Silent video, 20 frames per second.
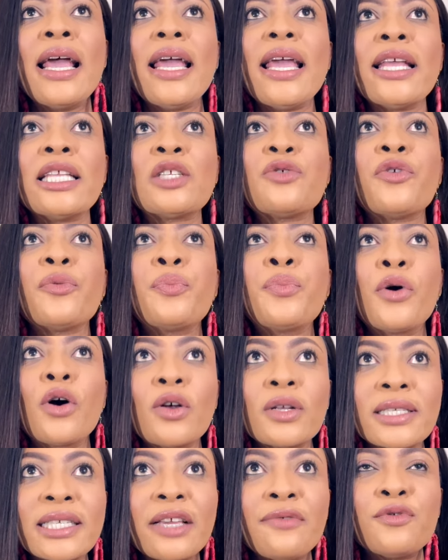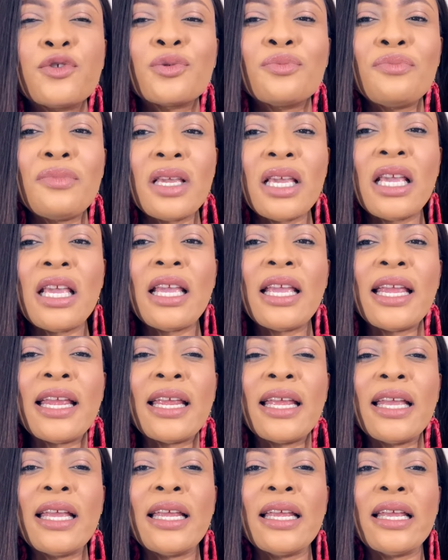It's repulsive to
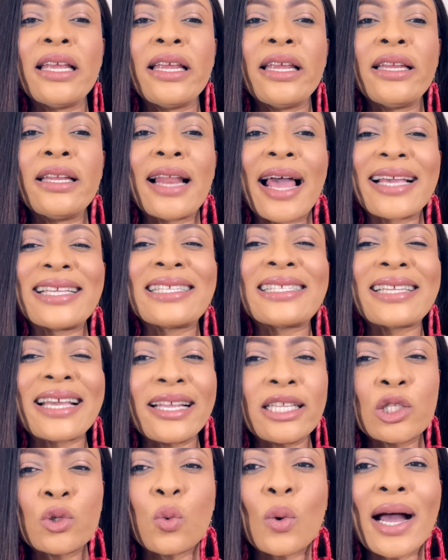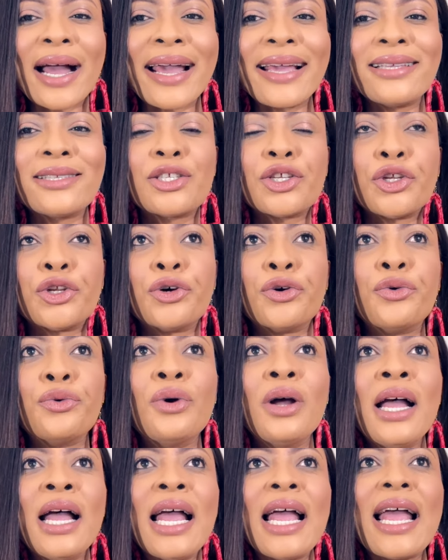me, like scent-wise, you know.